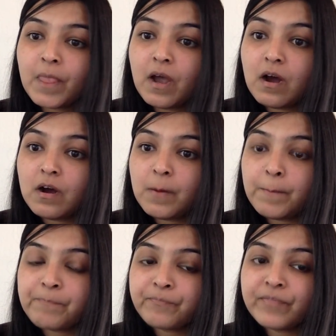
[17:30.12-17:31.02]

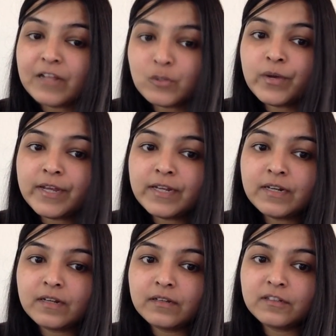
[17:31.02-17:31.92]

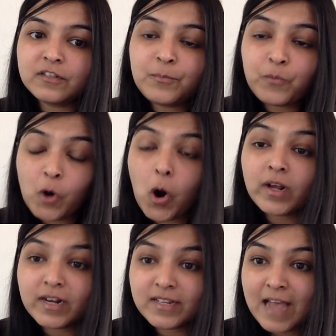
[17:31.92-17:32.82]
the
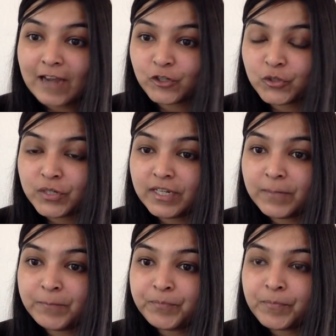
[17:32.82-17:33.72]
progress
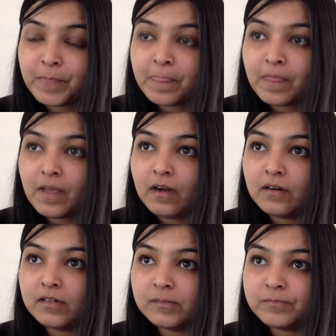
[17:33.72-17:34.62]
actually,
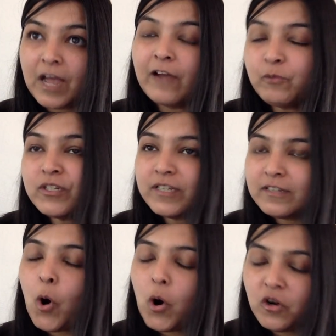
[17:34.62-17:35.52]
I would say
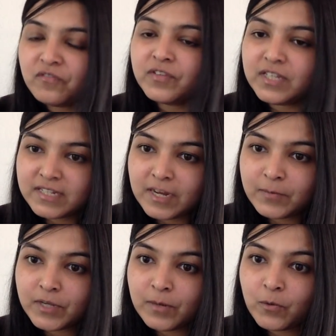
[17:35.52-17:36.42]
all of these
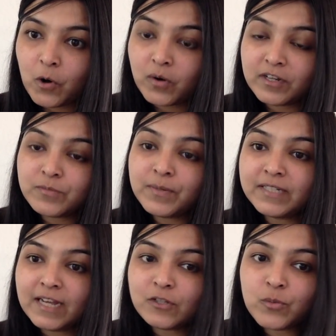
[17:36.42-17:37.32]
steps are progress, but
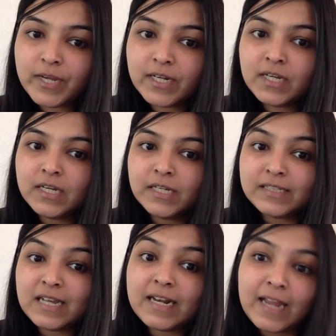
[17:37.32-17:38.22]
that's when
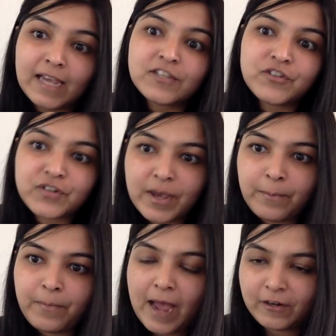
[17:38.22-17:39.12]
the next
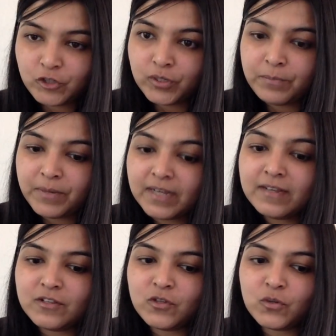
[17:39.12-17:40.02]
step actually
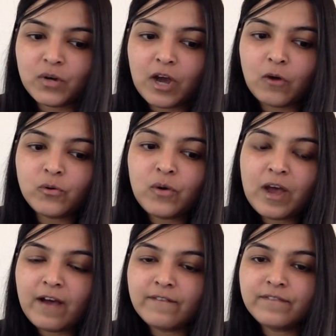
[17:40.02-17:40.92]
begins. So now you
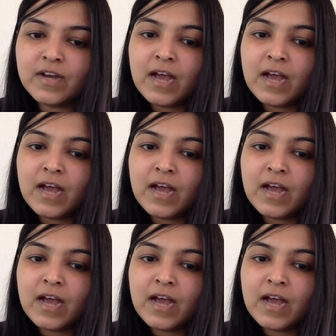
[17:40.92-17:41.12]
have